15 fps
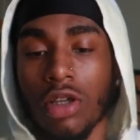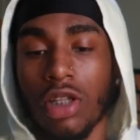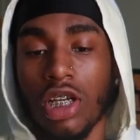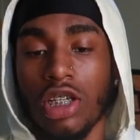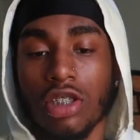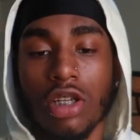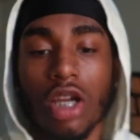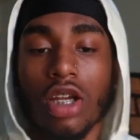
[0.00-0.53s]

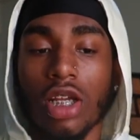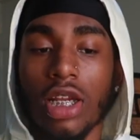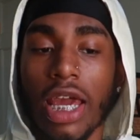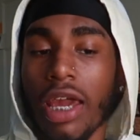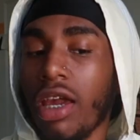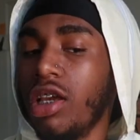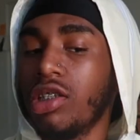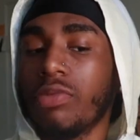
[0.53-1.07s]
these 30
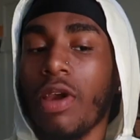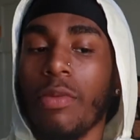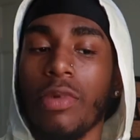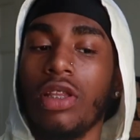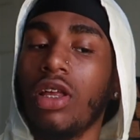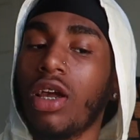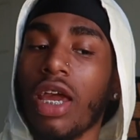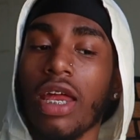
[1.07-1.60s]
days made
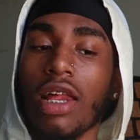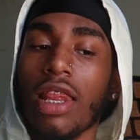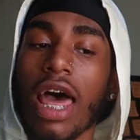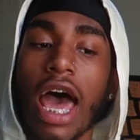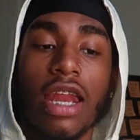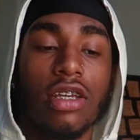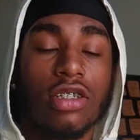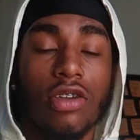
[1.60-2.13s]
me look at a
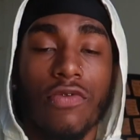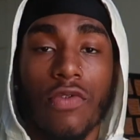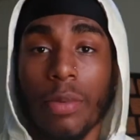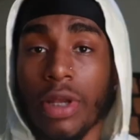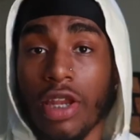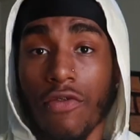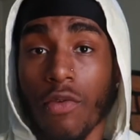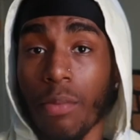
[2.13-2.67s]
lot of shit
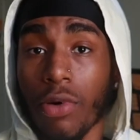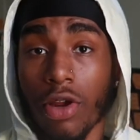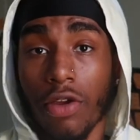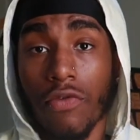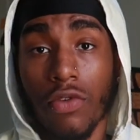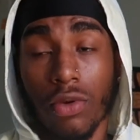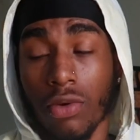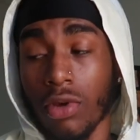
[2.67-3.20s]
from a different point
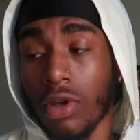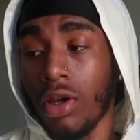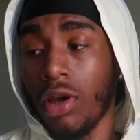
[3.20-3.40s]
of view